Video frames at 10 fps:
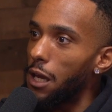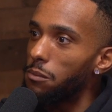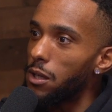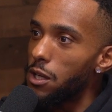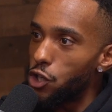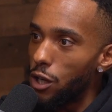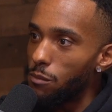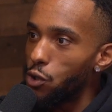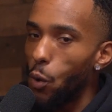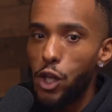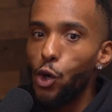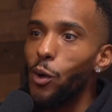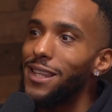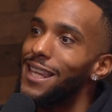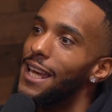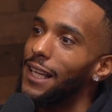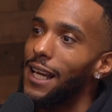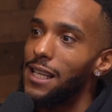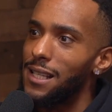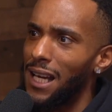came to the gym too. And you would think
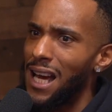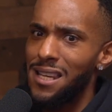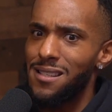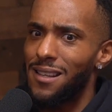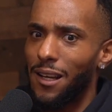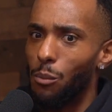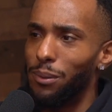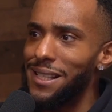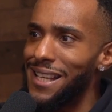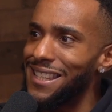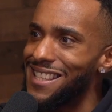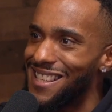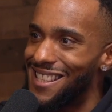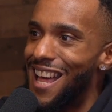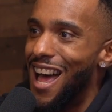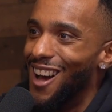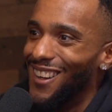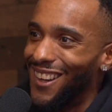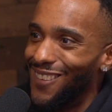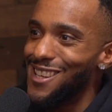like it's like, all right, these is like complete sentences
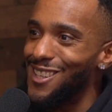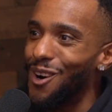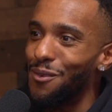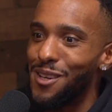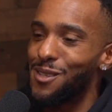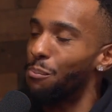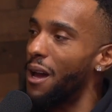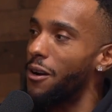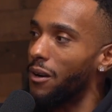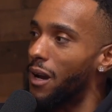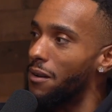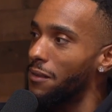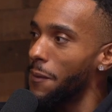now. Like when is it over? It's a paragraph.